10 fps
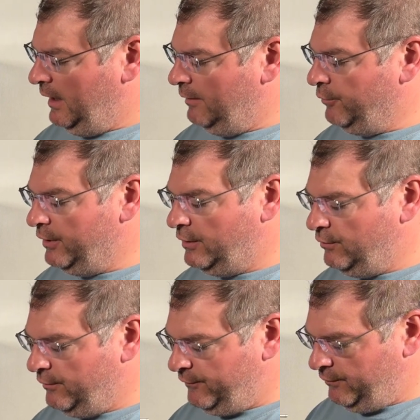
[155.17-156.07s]
And we're going to
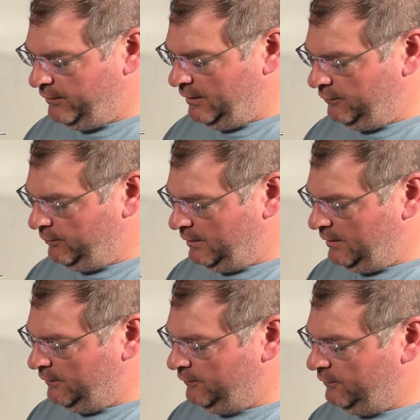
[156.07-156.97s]
do a few things with
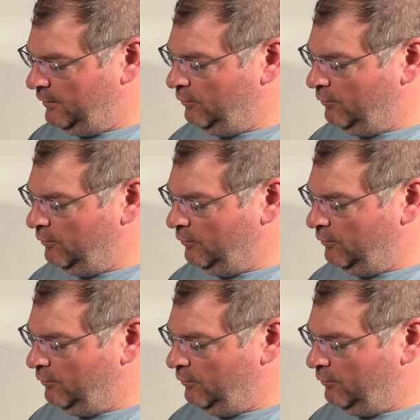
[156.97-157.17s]
this.